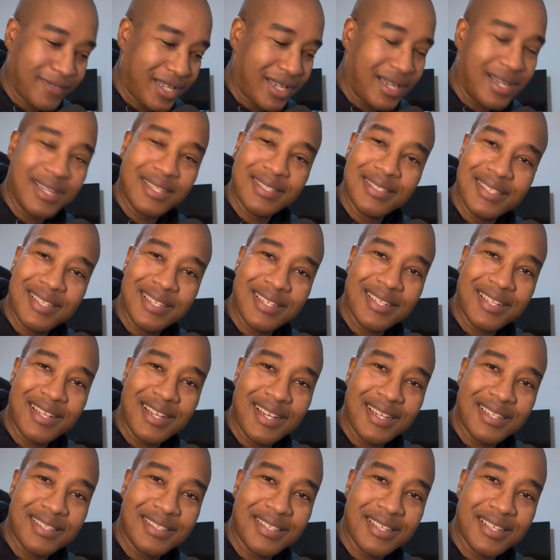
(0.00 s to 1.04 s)
content,
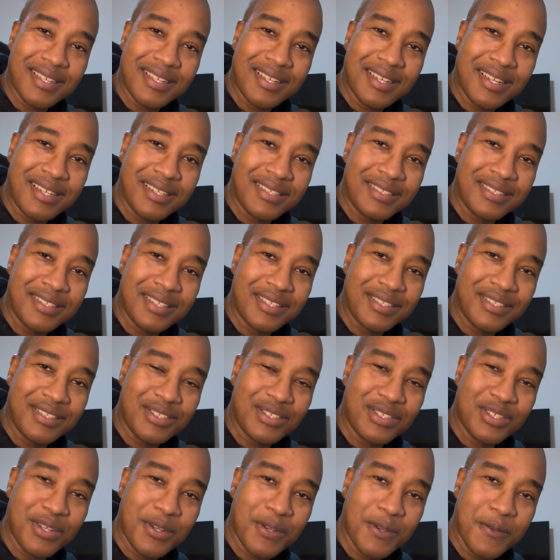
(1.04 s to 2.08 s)
content, content.
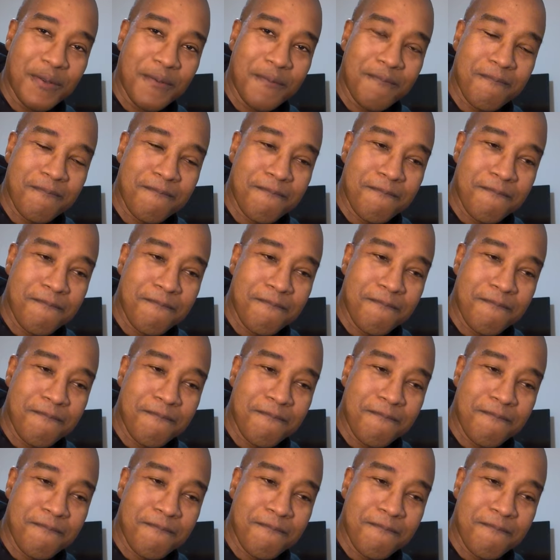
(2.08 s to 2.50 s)
So